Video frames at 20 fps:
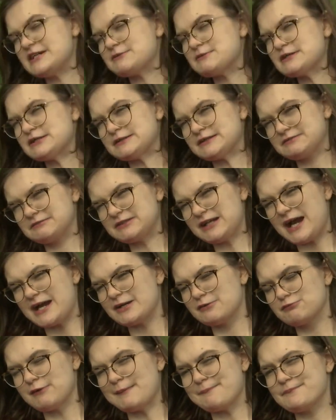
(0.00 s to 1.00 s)
was kind
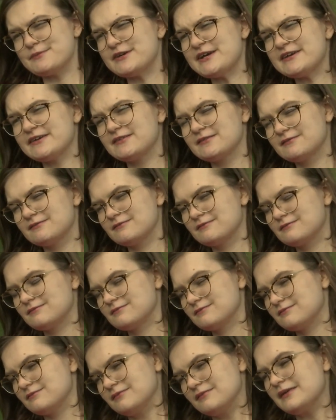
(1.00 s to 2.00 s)
of whimpering.
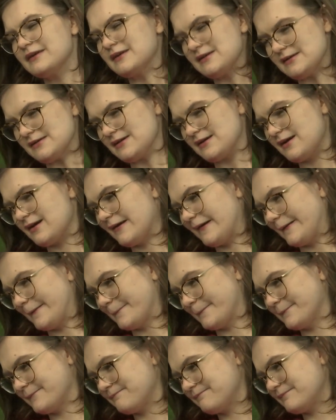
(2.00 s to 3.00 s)

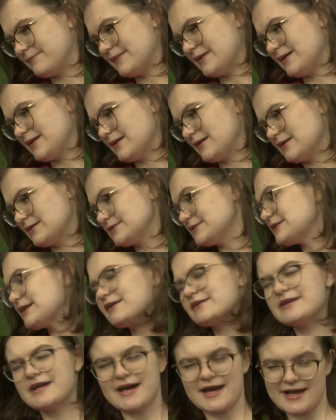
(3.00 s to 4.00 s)
So
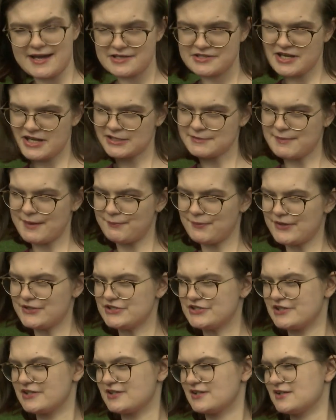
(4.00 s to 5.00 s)
yeah, I checked my blood
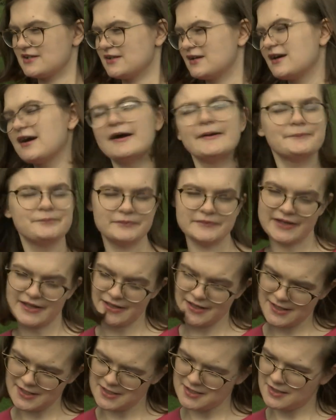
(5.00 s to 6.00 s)
sugar
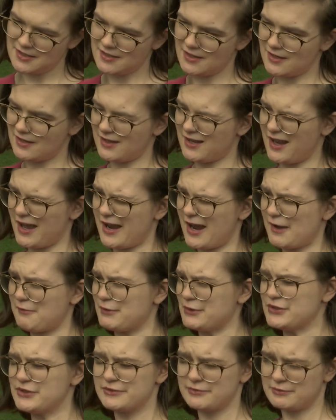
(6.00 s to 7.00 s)
and I was